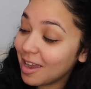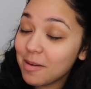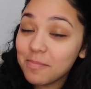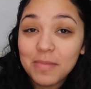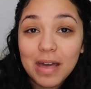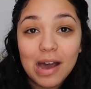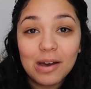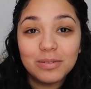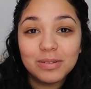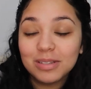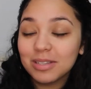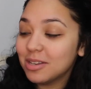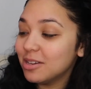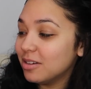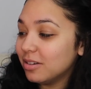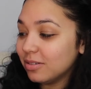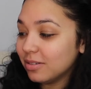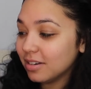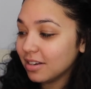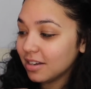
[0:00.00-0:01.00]
that was
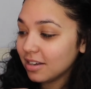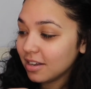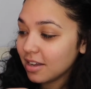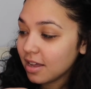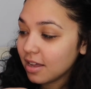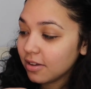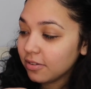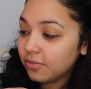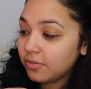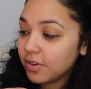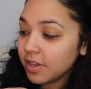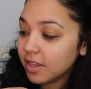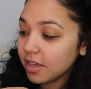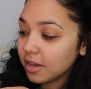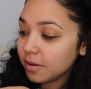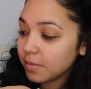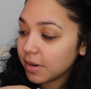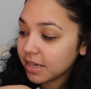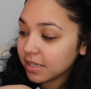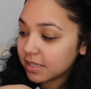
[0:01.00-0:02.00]
cute.
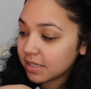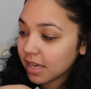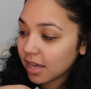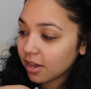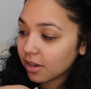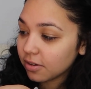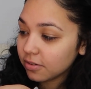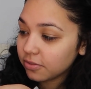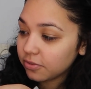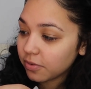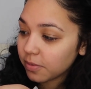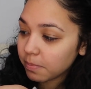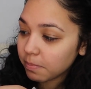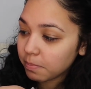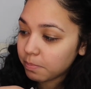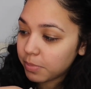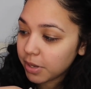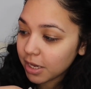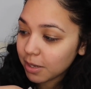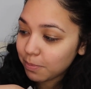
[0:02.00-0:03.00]
Feeling Myself,
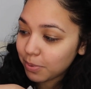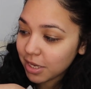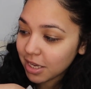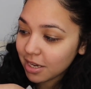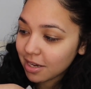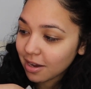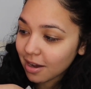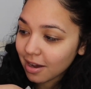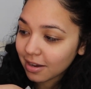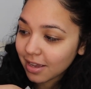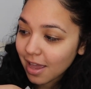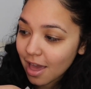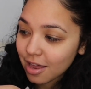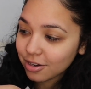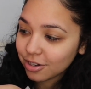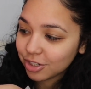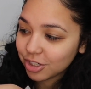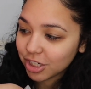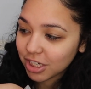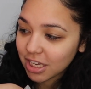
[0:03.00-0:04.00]
Big Peacock
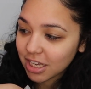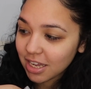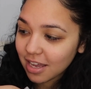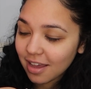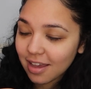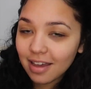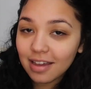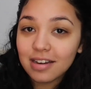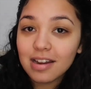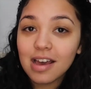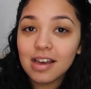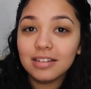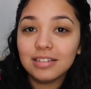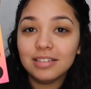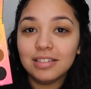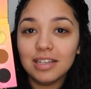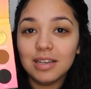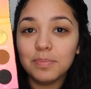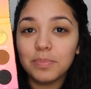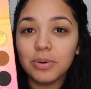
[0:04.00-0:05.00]
Energy, and
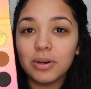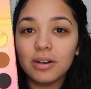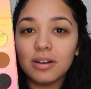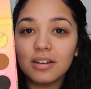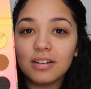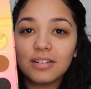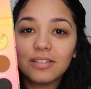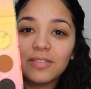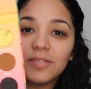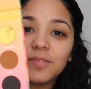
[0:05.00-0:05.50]
Deeper.